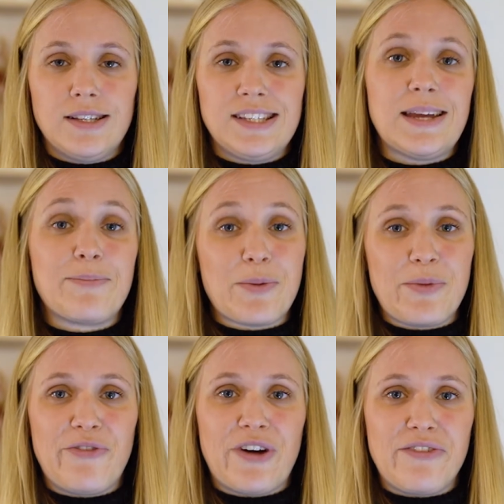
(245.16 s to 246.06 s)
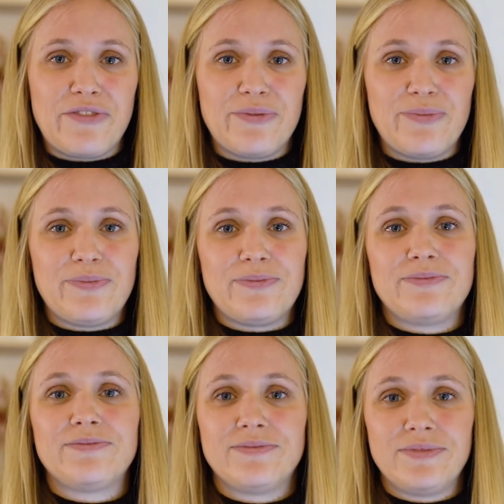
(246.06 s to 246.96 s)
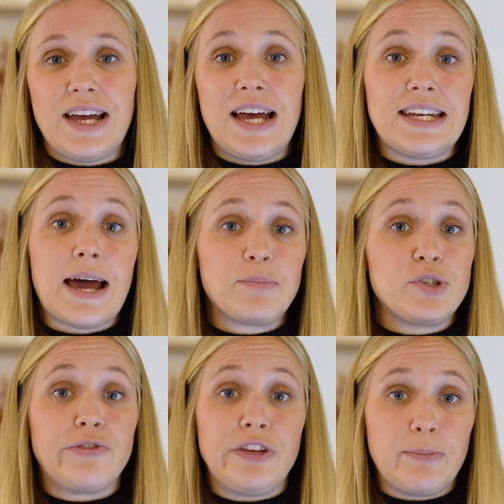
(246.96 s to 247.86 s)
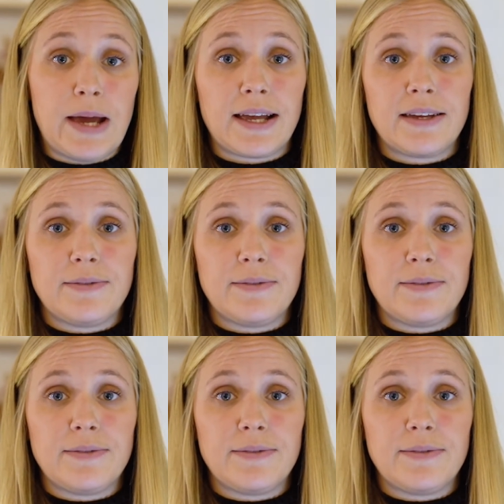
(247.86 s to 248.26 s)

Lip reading: Step number 5, adapt to feedback.